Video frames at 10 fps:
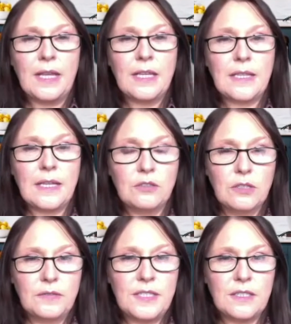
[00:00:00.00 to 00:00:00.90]
Then all
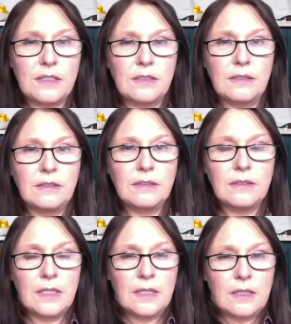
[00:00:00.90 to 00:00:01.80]
of a sudden,
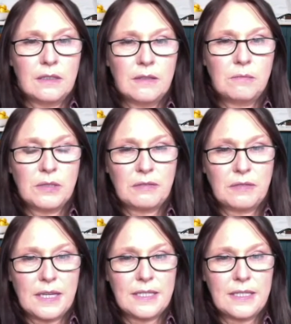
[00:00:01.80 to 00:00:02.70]

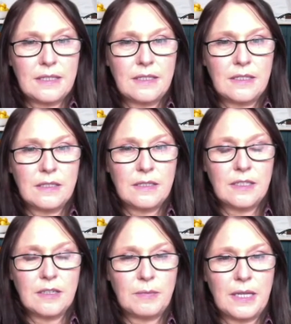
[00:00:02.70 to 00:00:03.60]
butterflies in the
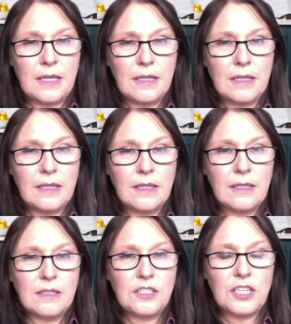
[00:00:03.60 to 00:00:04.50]
tummy,
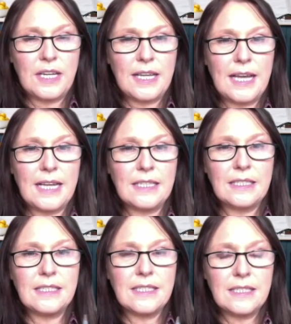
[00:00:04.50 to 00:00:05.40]
shaky
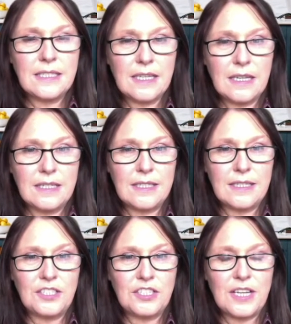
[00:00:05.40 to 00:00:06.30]
hands, tightness in
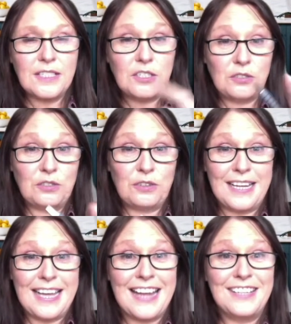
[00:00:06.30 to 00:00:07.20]
the chest. You're doing it
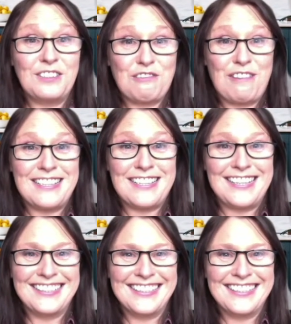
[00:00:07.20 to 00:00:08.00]
again, you're creating.